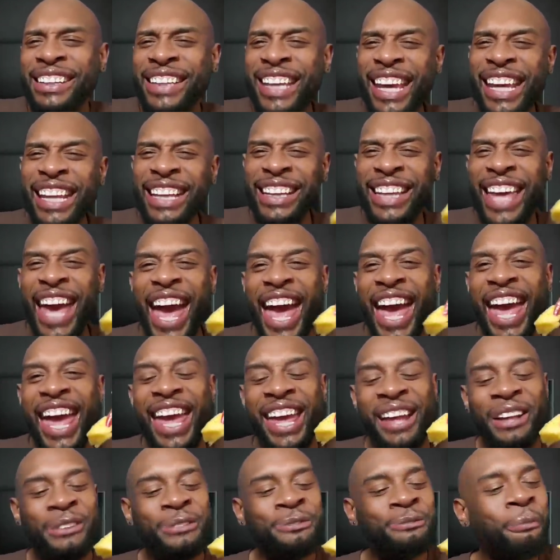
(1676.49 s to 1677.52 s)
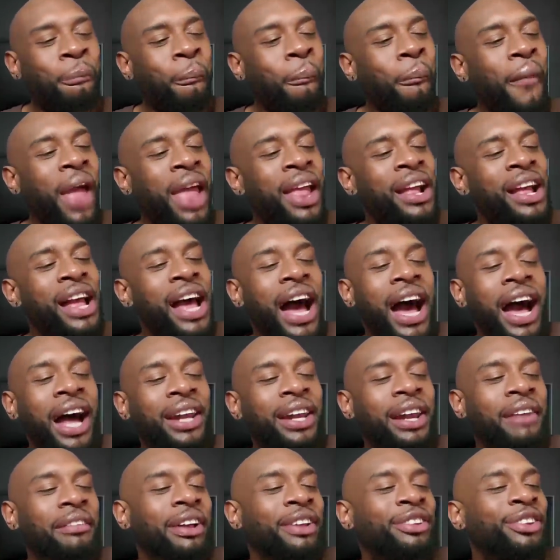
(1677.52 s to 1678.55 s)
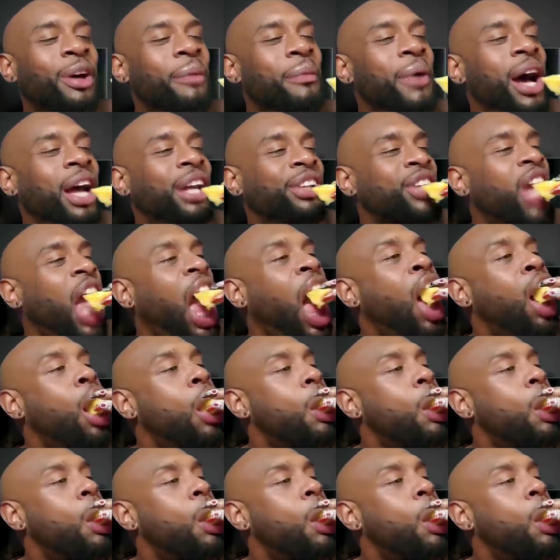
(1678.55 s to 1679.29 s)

10K. I love her so much.